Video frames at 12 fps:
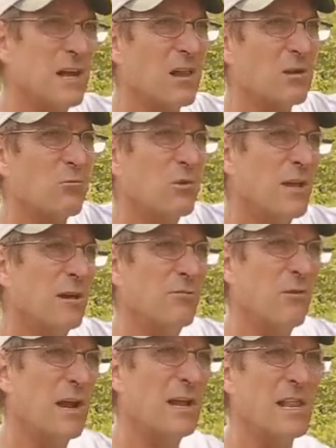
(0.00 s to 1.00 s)
color will give
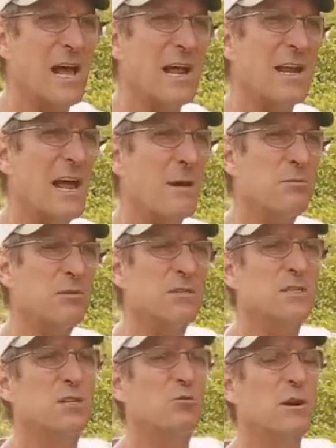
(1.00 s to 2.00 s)
way a lot of
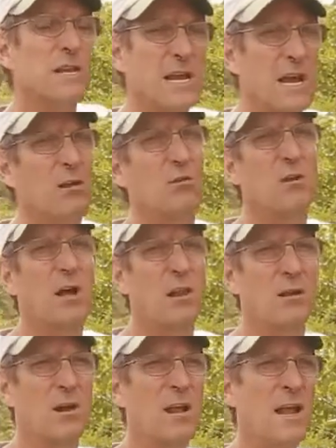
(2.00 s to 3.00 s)
apples to a yellow
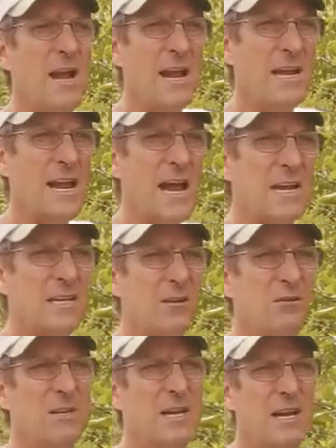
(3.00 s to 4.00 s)
color, and that's
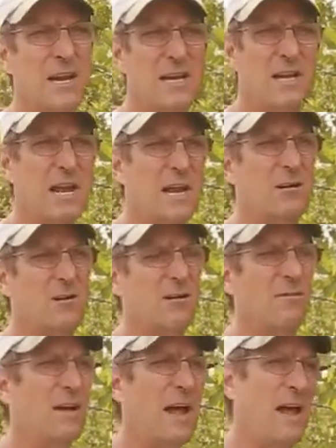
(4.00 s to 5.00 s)
usually an indicator
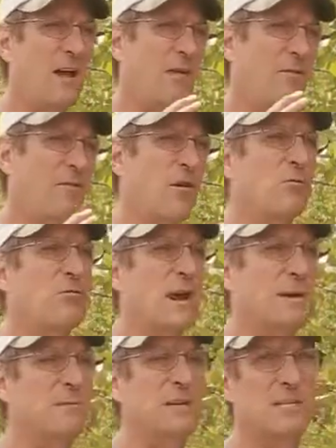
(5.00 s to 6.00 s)
of full
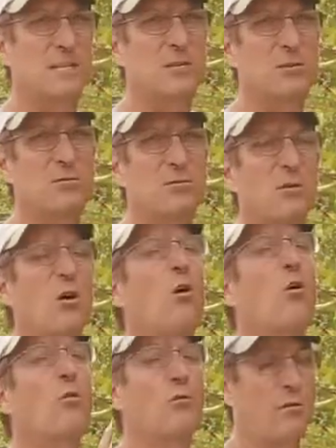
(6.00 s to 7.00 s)
ripeness to
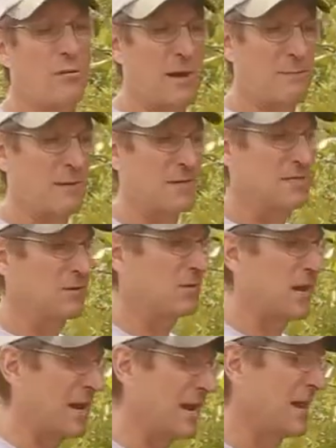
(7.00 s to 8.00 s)
over ripeness,
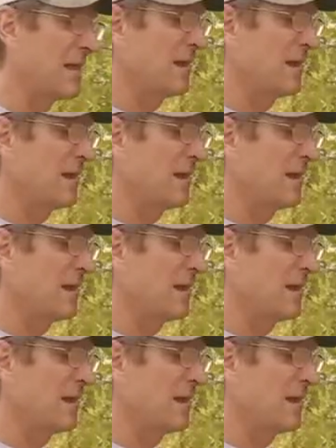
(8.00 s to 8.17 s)
okay?